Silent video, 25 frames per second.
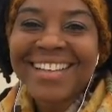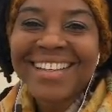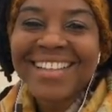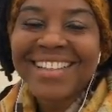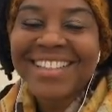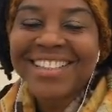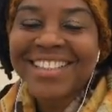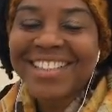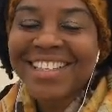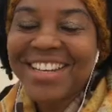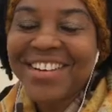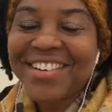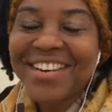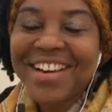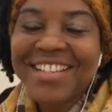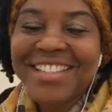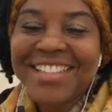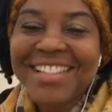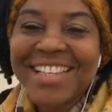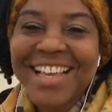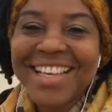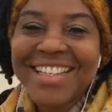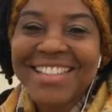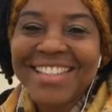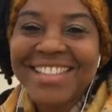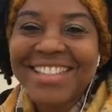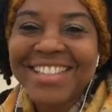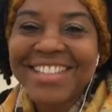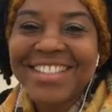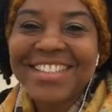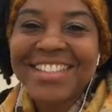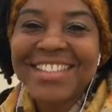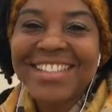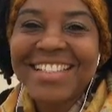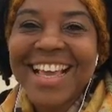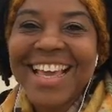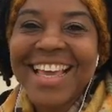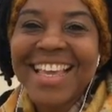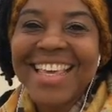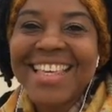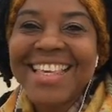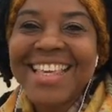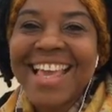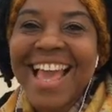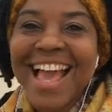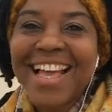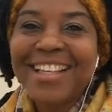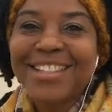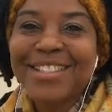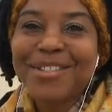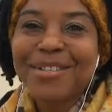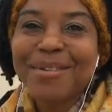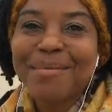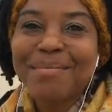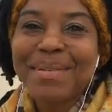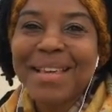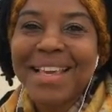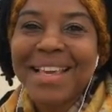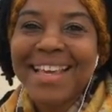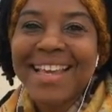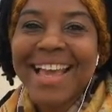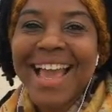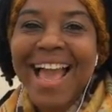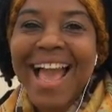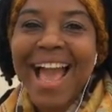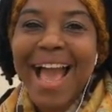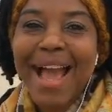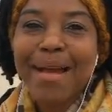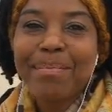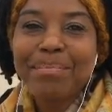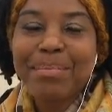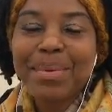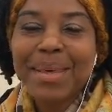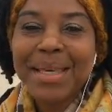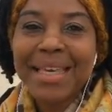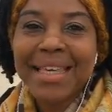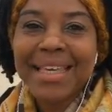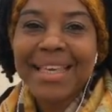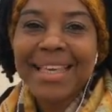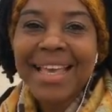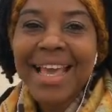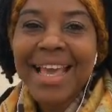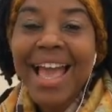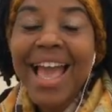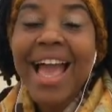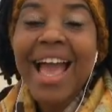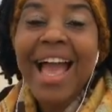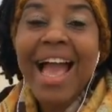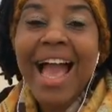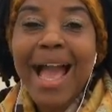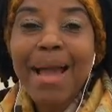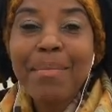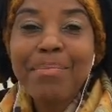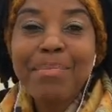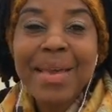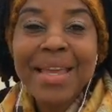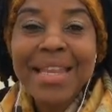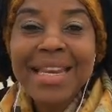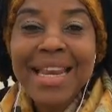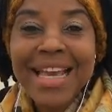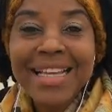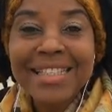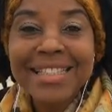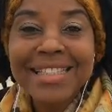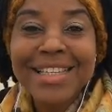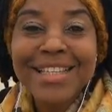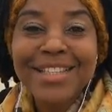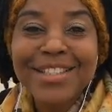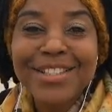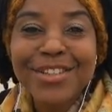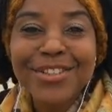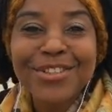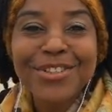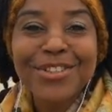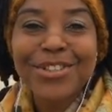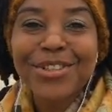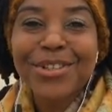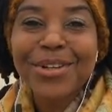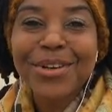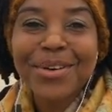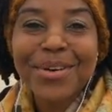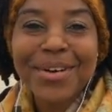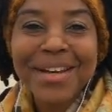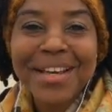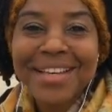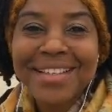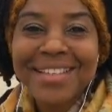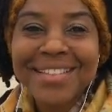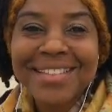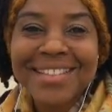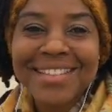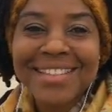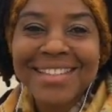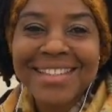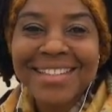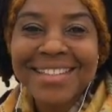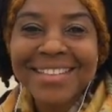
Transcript: Shira says she's saying yes to being happy. Happiness is a choice.